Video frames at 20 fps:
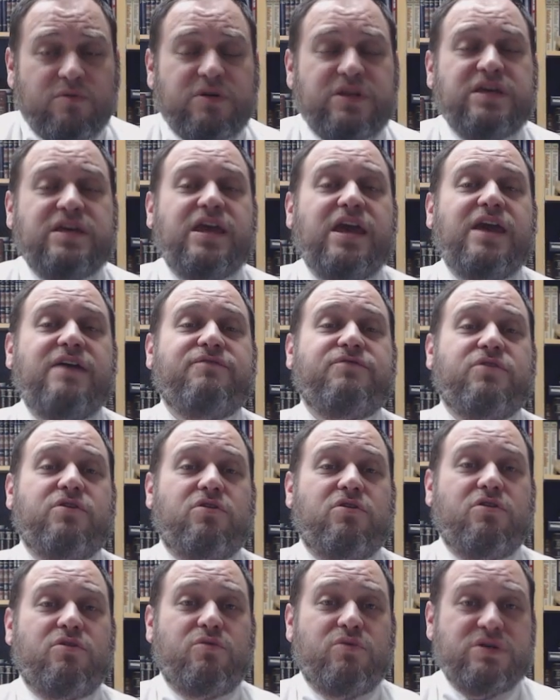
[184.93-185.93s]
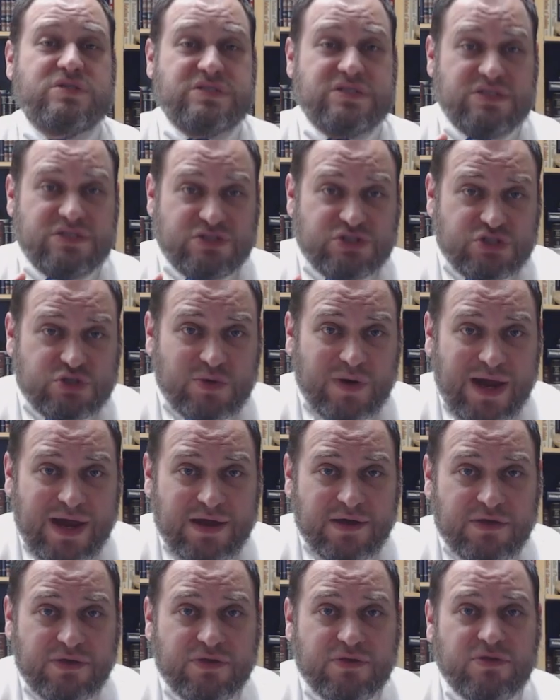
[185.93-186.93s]
What he gave to her was the
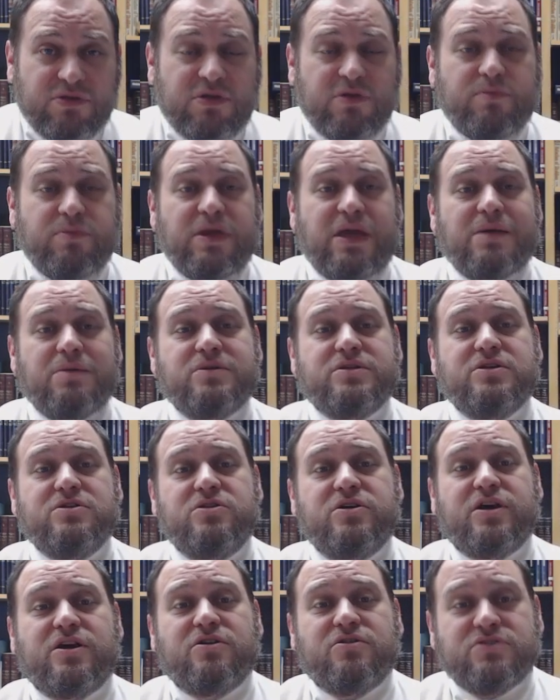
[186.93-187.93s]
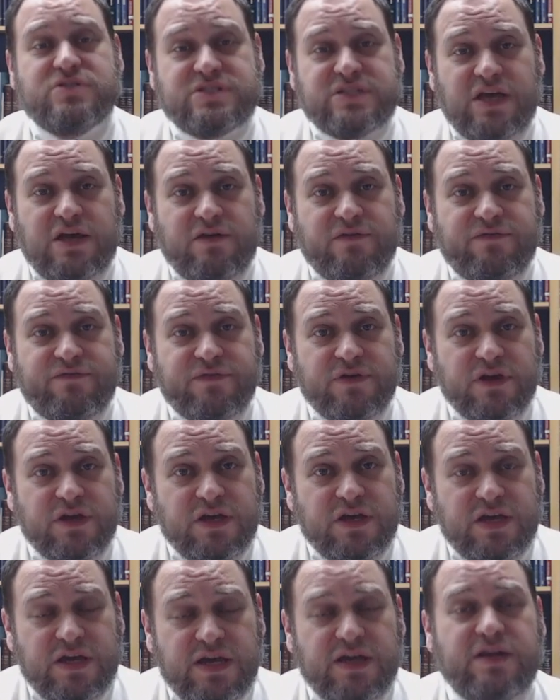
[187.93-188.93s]
strength to be able to look at herself
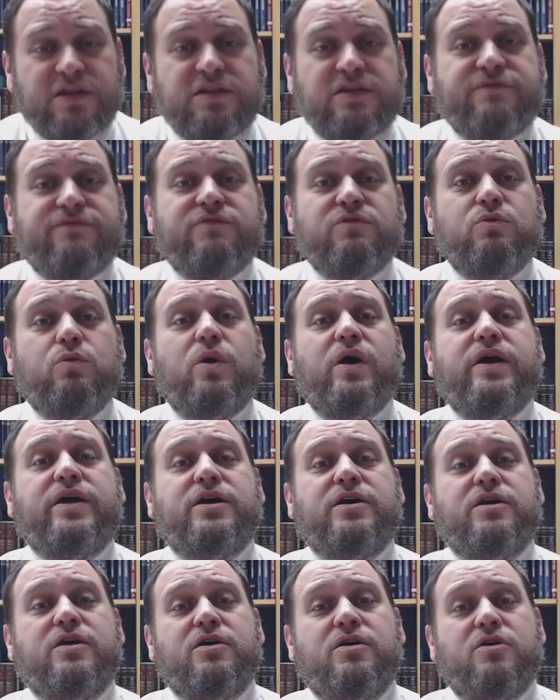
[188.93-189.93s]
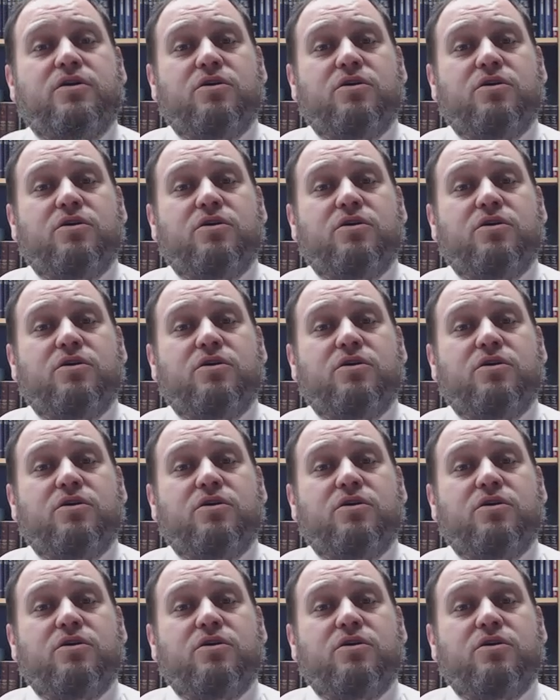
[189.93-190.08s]
in a different way.